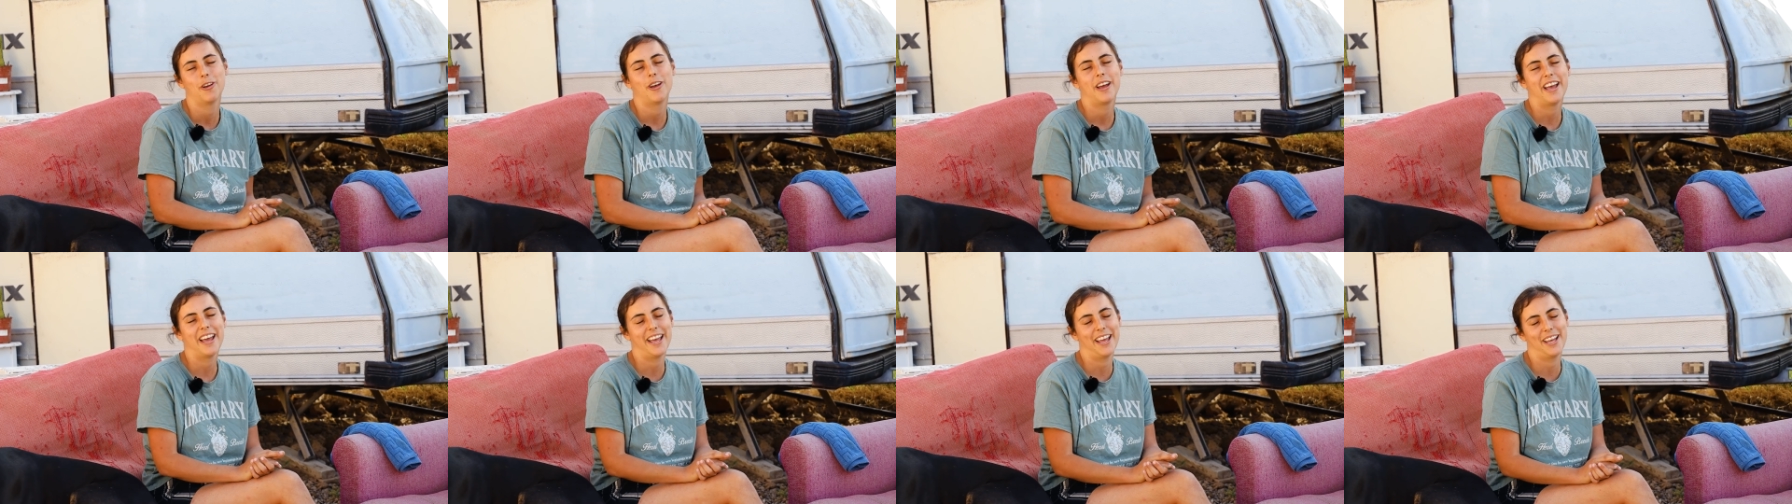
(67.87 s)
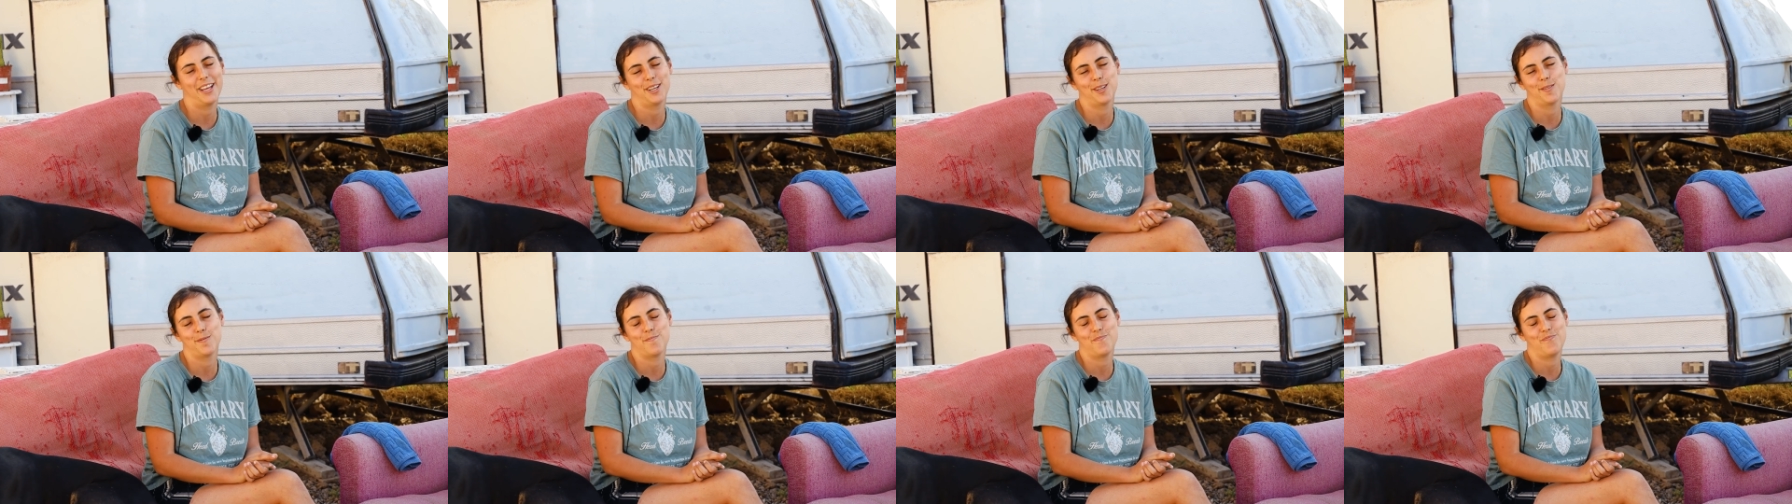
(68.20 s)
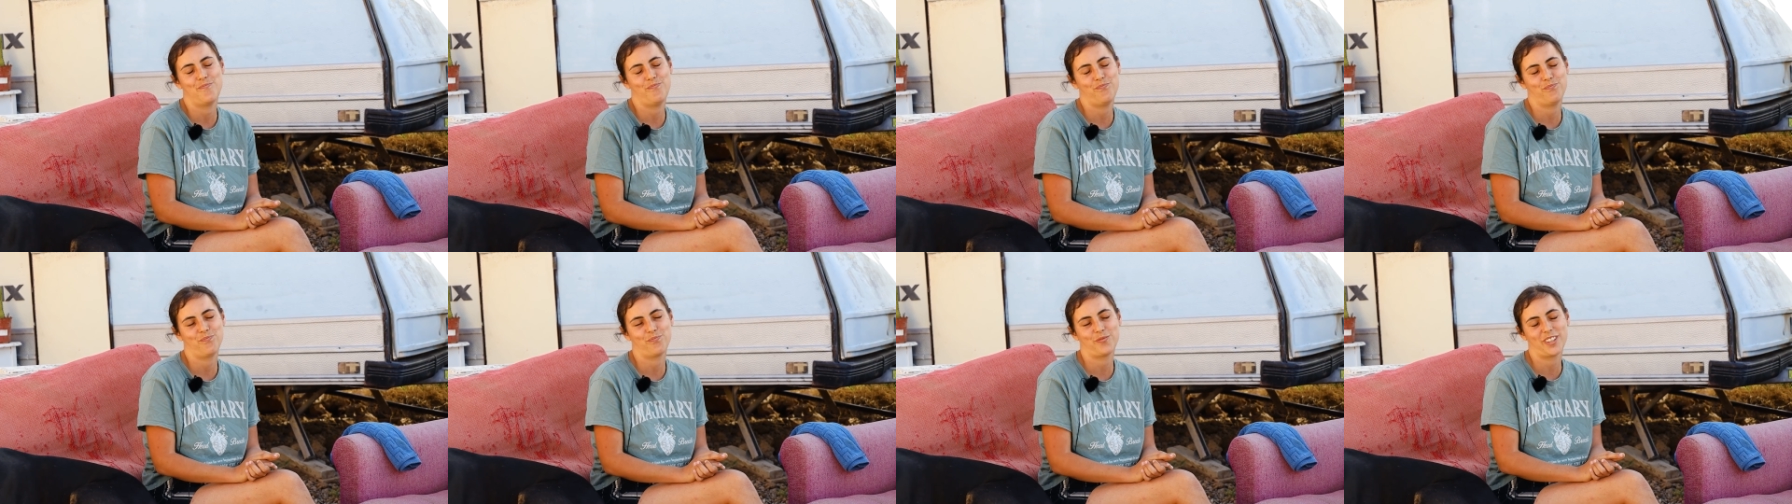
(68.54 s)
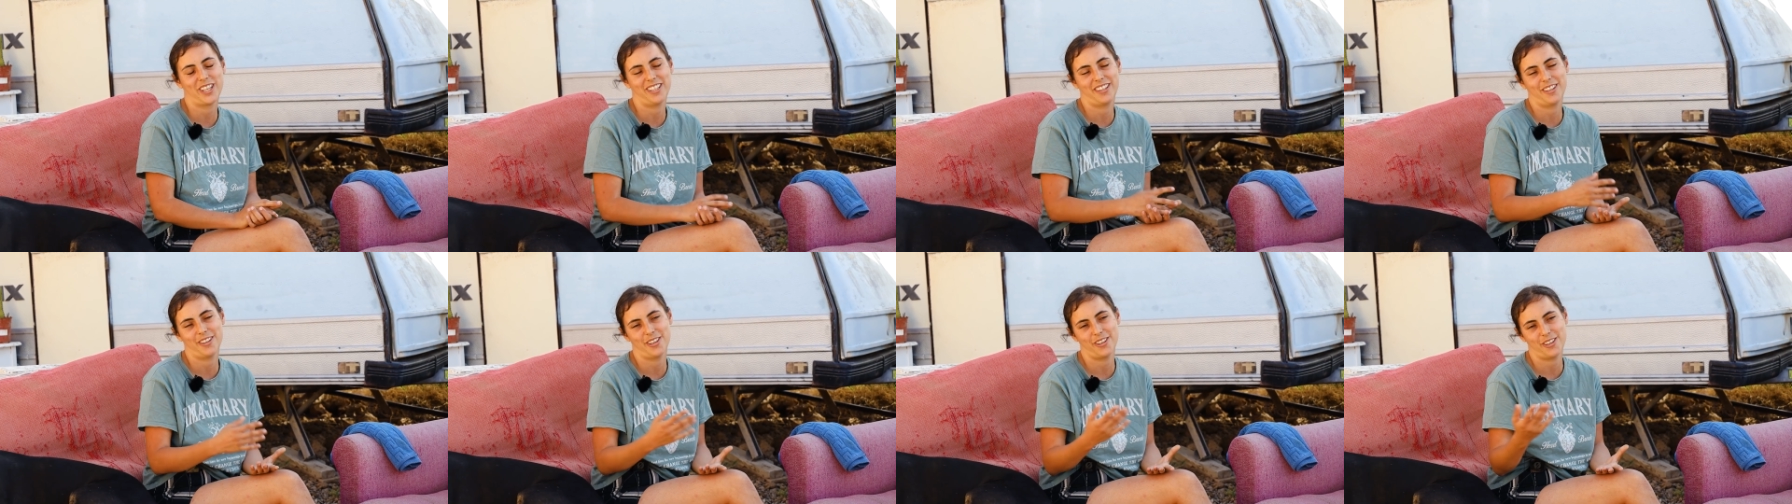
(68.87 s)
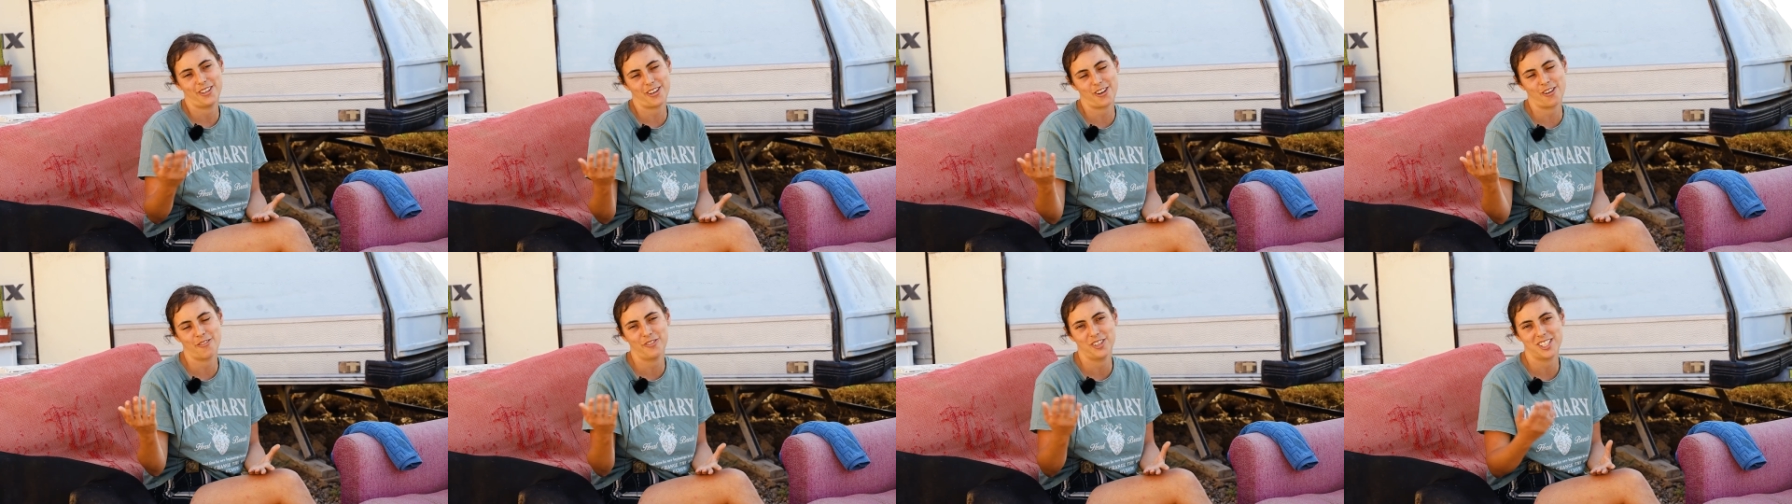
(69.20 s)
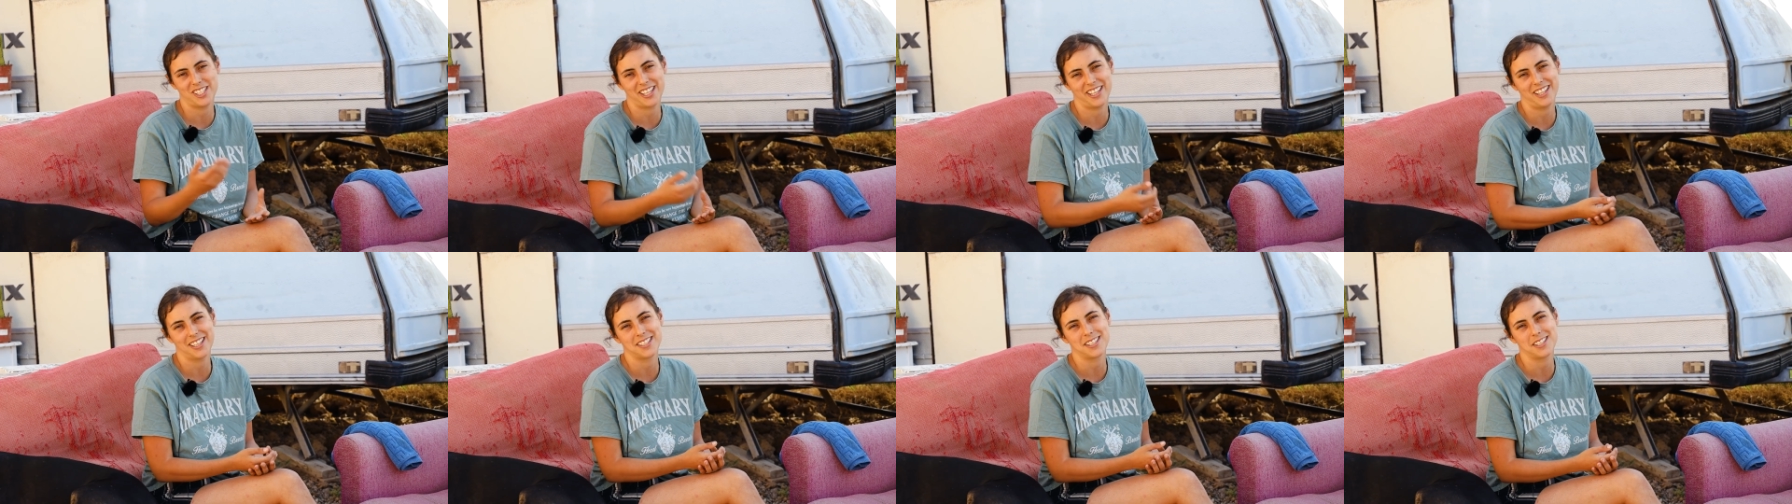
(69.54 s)
Um,
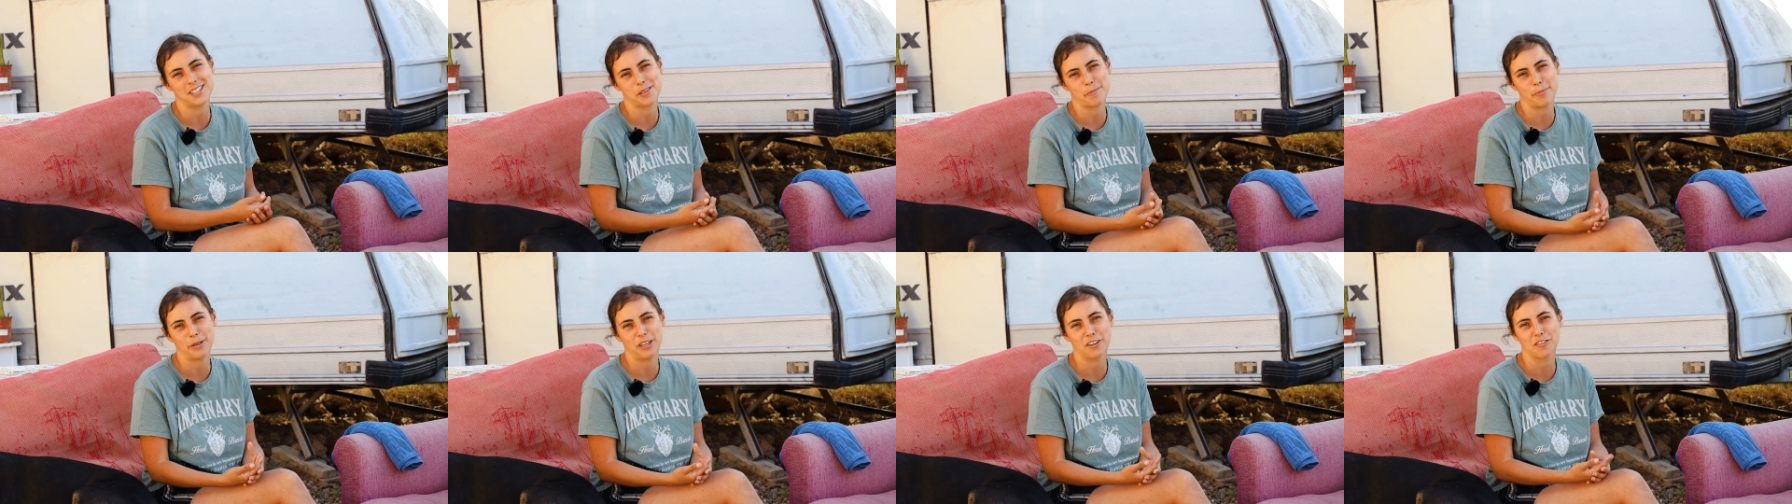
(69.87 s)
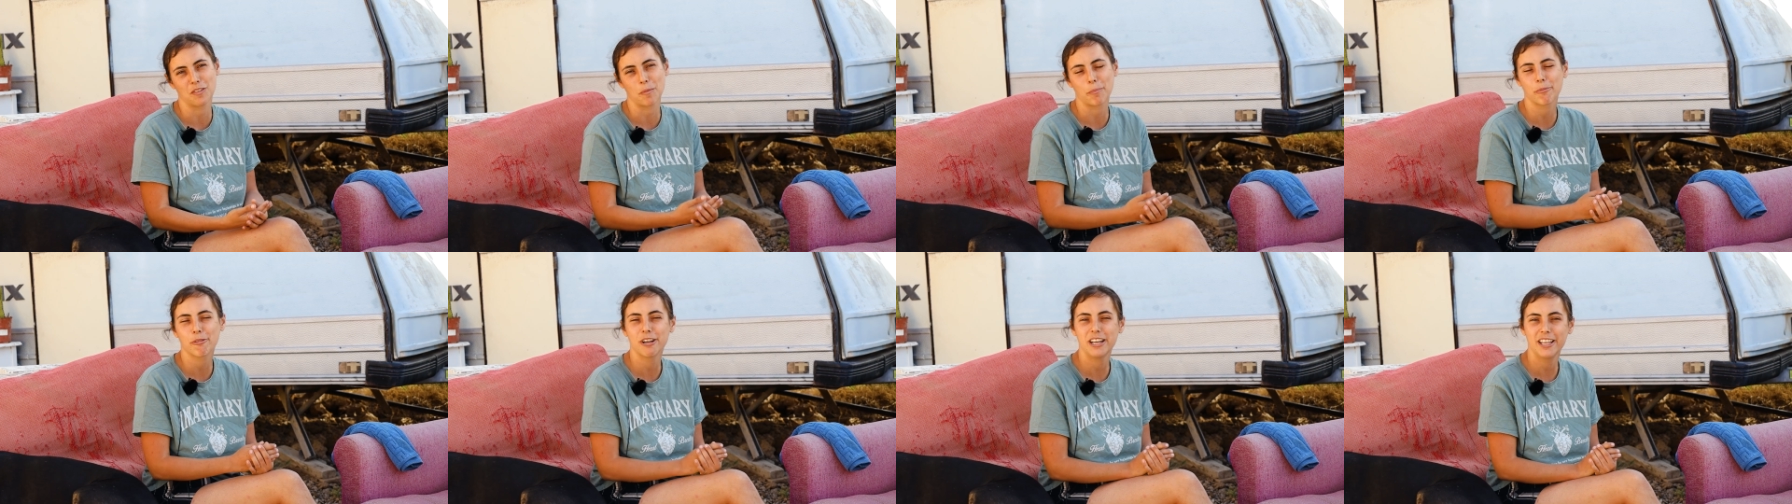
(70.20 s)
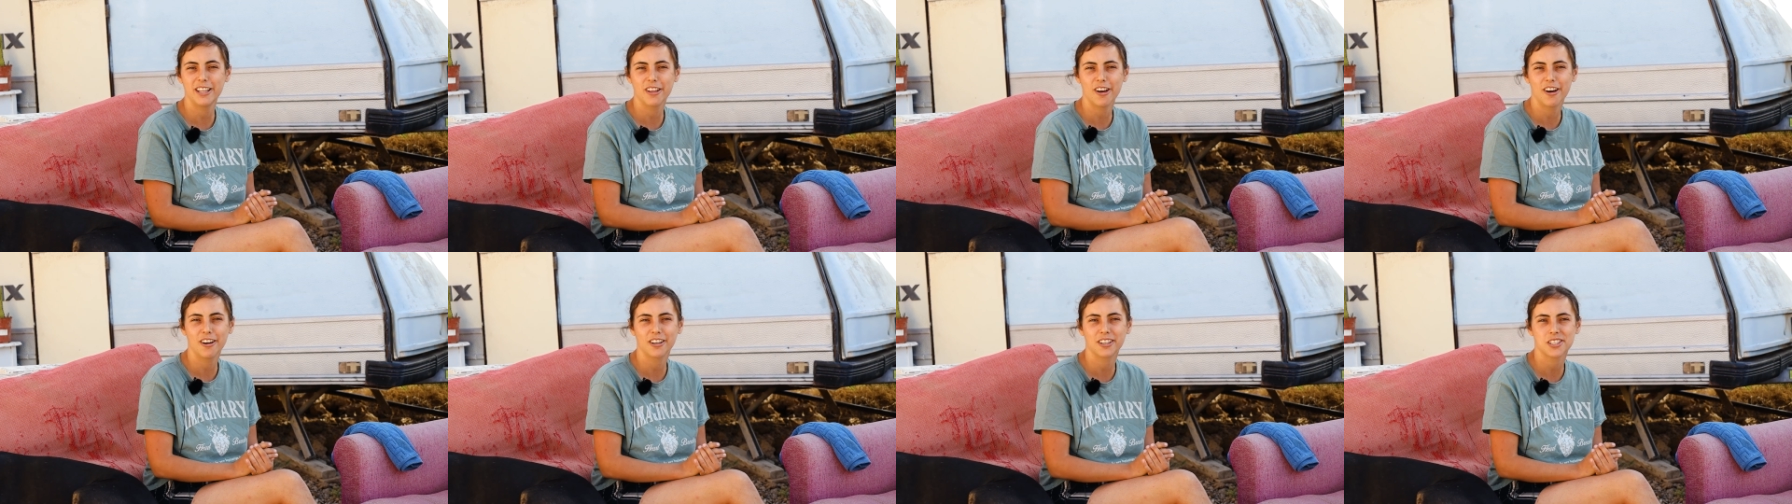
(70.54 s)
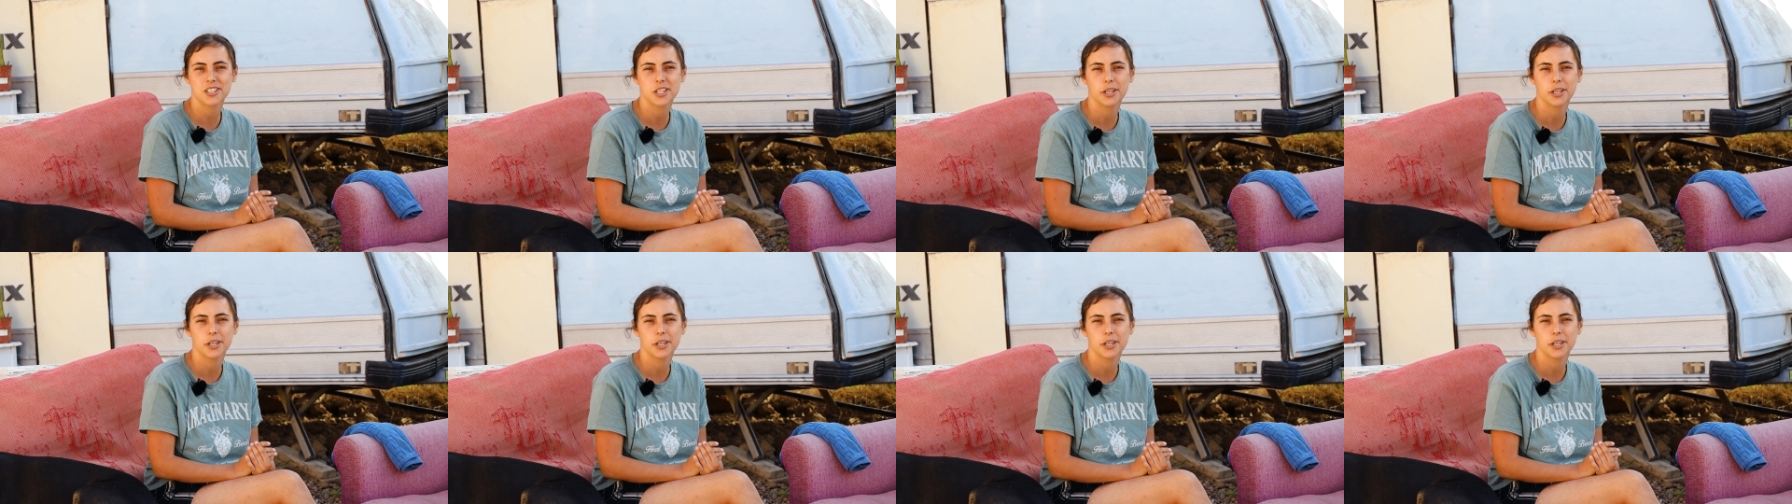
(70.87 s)
obviously this is a bit of a prelogue